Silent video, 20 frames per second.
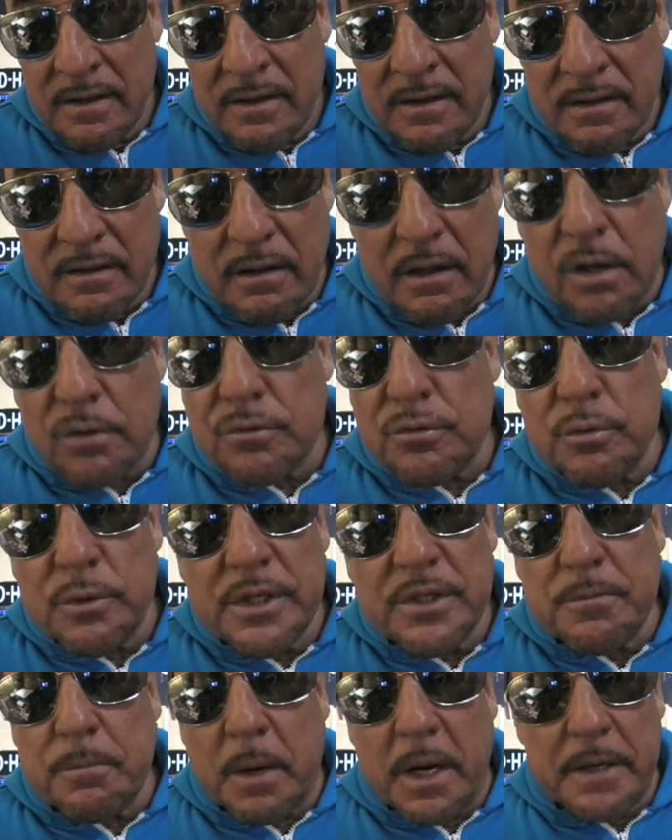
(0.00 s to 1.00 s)
I'll do each
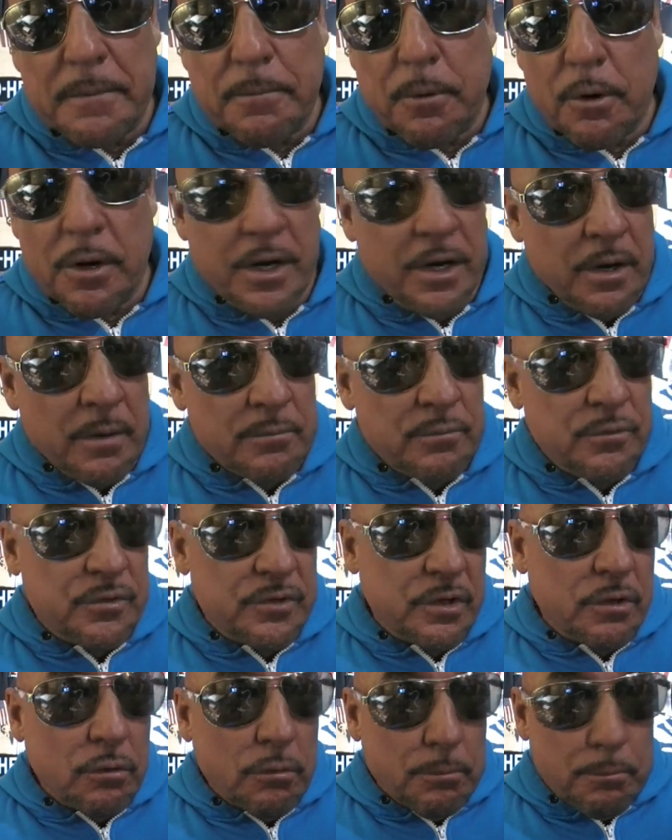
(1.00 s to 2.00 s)
body part, and I'm
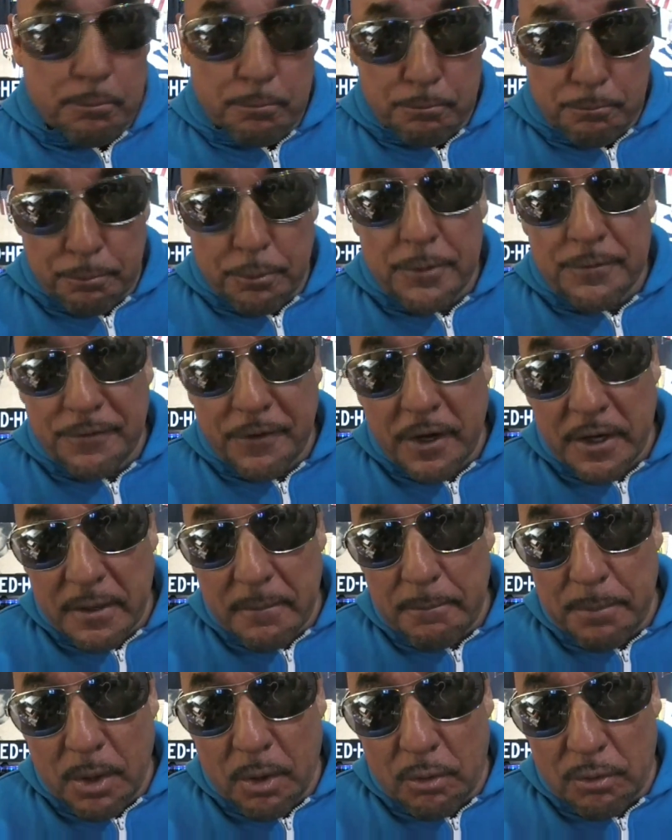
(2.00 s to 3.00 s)
still pretty fucking
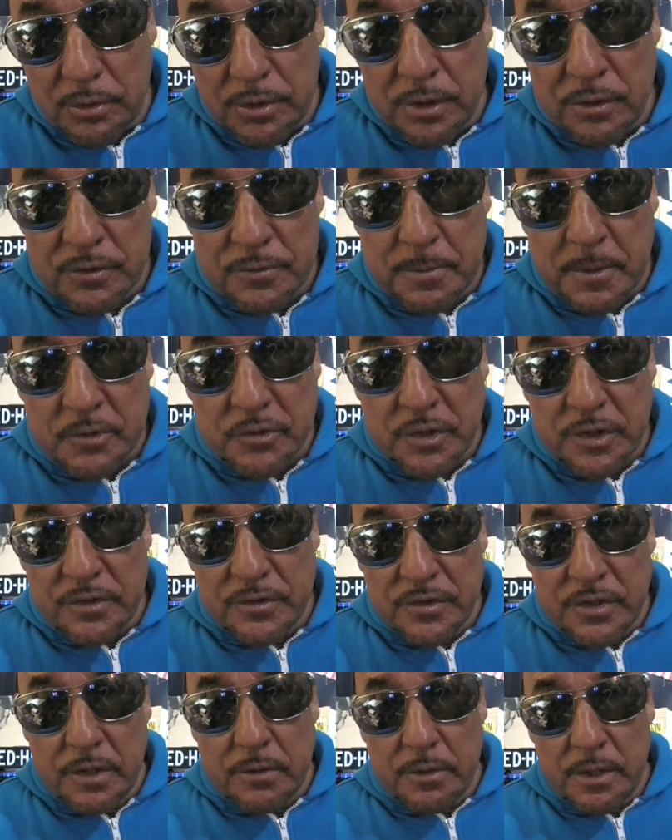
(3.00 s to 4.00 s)
built, you know, especially
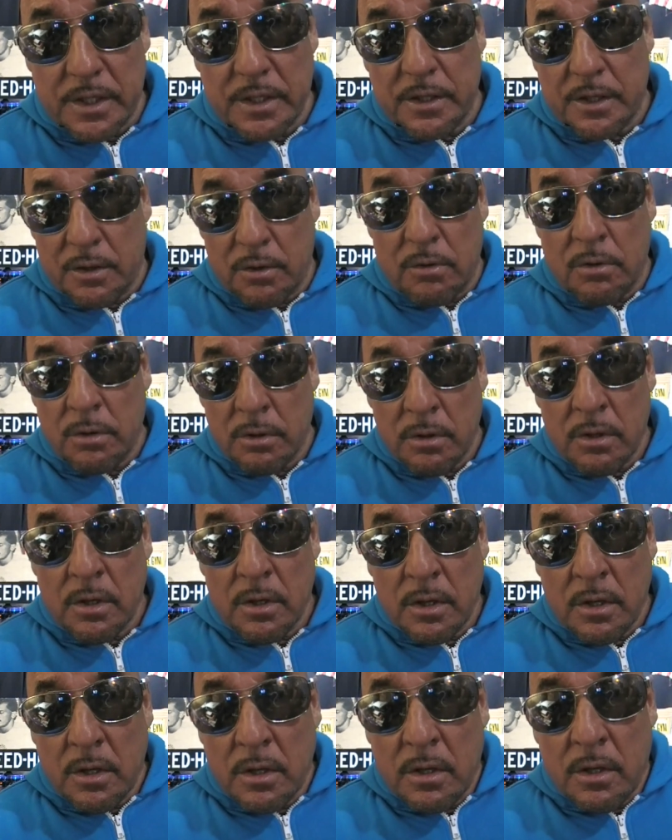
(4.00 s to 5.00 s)
considering, you know,
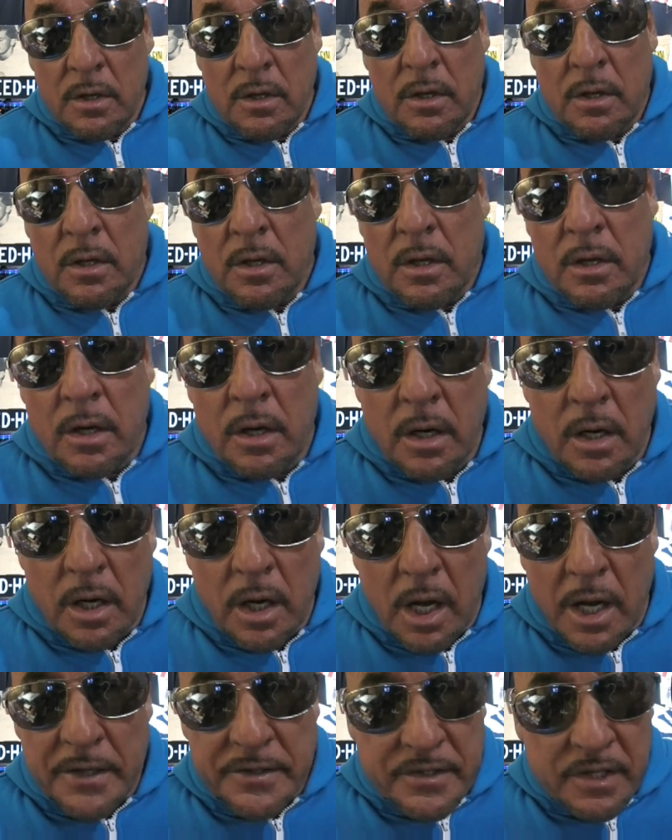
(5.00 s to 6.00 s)
I
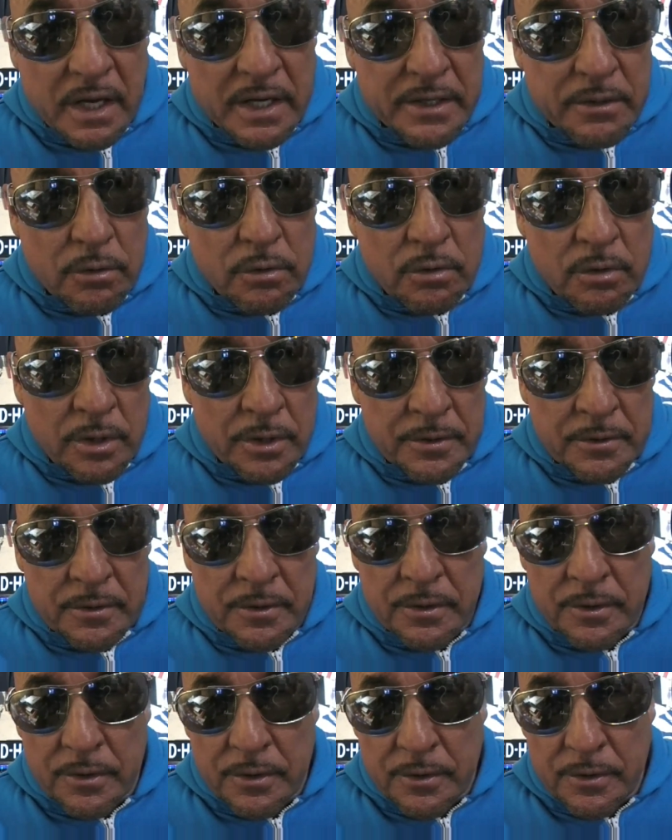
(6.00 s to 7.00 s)
cycle on,
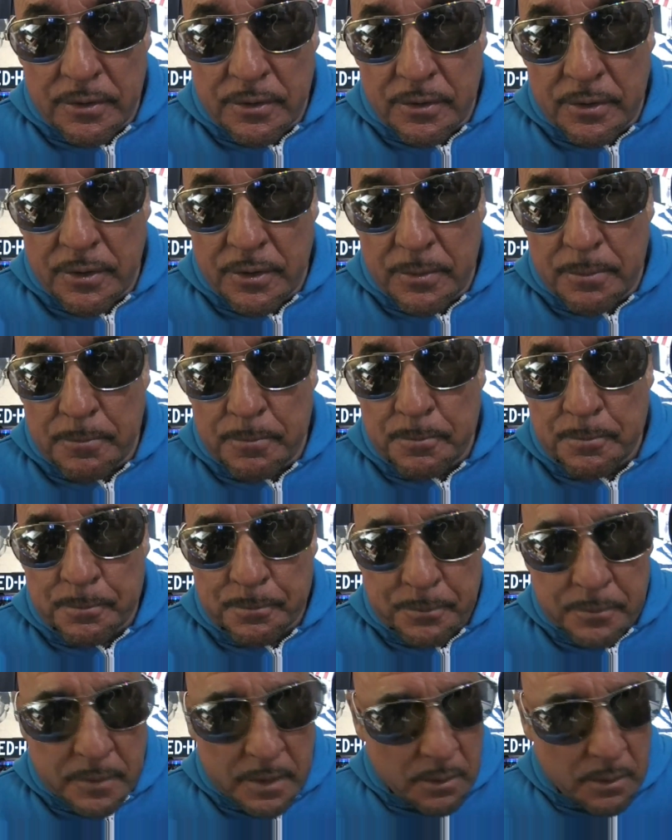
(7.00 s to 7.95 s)
what